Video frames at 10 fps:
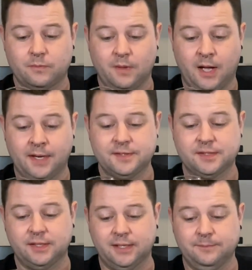
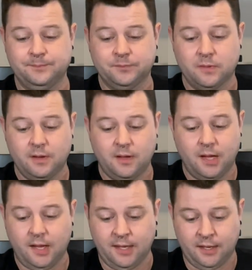Honestly,
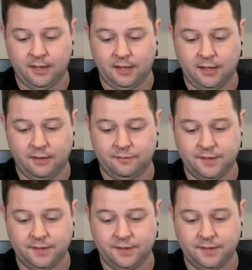if